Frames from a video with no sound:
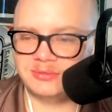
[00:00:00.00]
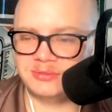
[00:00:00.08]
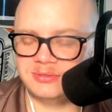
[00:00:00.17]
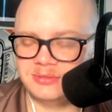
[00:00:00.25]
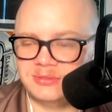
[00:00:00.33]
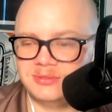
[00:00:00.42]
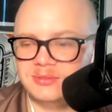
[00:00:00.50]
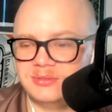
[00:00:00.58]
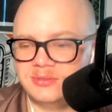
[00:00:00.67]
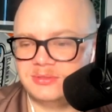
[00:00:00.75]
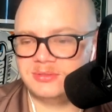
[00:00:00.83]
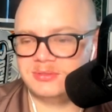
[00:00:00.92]

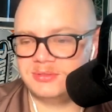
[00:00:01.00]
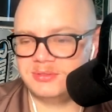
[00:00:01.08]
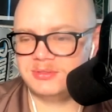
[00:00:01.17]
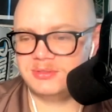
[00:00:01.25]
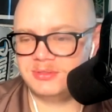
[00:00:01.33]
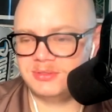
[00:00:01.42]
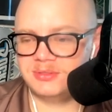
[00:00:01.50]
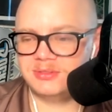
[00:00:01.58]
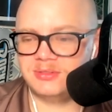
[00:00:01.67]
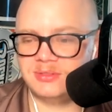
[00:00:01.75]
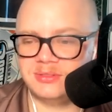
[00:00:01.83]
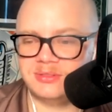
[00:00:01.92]

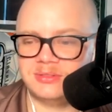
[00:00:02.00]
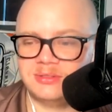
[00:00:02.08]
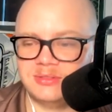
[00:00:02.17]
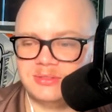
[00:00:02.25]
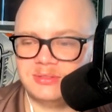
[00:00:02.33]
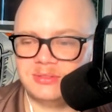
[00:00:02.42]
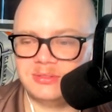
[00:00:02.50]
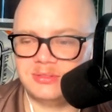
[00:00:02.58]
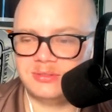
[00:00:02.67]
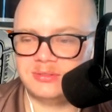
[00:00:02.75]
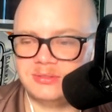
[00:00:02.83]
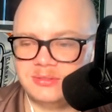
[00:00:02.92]

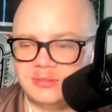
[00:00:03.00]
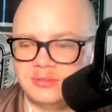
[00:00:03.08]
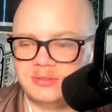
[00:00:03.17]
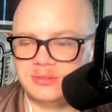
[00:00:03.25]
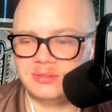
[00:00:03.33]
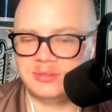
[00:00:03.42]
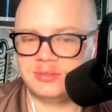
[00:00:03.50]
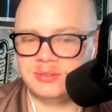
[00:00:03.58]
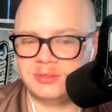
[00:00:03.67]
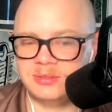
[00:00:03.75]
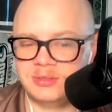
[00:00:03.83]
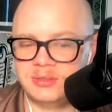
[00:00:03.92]

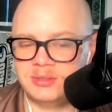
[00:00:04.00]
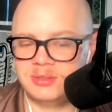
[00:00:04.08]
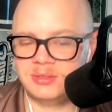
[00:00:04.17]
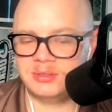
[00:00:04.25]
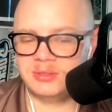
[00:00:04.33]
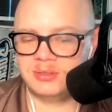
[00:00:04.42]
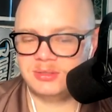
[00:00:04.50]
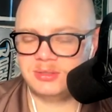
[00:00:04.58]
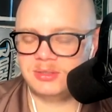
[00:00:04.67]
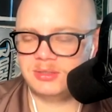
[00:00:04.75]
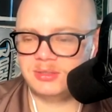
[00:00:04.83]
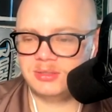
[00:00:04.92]

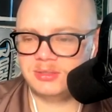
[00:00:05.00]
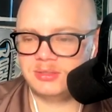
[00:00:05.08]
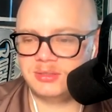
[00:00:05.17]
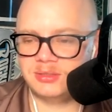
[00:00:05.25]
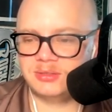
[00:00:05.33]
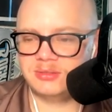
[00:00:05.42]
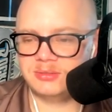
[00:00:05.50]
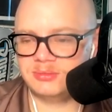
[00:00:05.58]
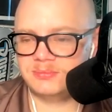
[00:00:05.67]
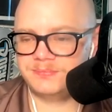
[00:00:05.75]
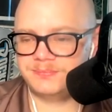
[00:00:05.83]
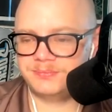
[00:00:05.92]

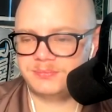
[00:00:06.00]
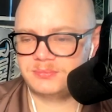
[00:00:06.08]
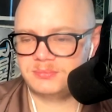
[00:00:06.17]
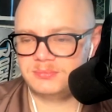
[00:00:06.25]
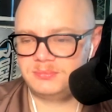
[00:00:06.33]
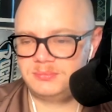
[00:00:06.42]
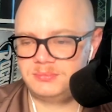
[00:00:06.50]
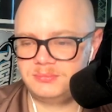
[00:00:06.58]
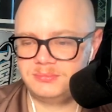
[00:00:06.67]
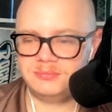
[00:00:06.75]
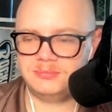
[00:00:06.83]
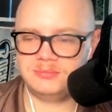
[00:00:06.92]

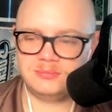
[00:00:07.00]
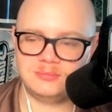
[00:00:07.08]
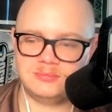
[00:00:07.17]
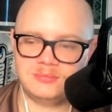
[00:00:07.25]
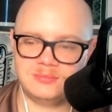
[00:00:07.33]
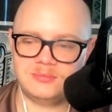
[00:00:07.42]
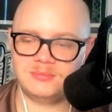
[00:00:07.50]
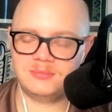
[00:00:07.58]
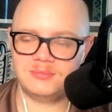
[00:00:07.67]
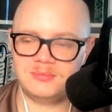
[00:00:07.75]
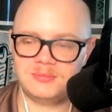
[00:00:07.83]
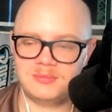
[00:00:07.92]
(silent)